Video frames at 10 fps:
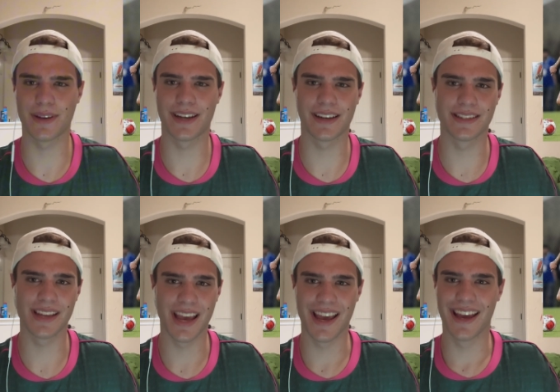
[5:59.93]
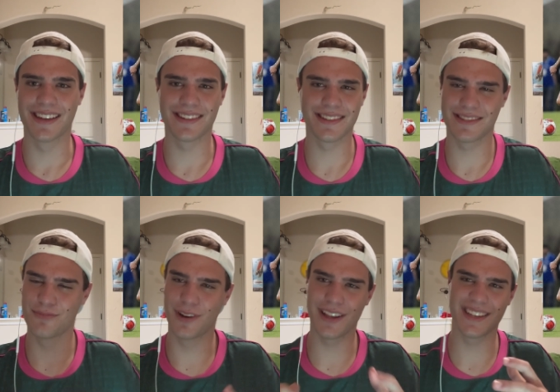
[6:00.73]
because it's
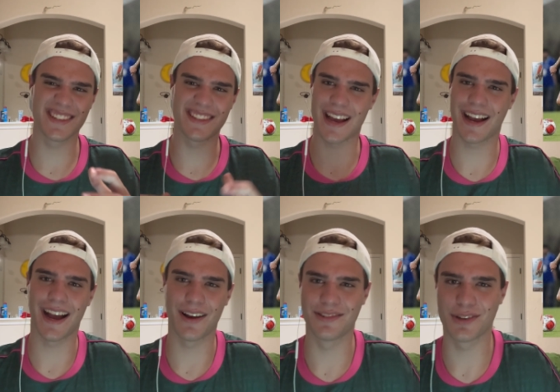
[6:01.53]
really just that guy who's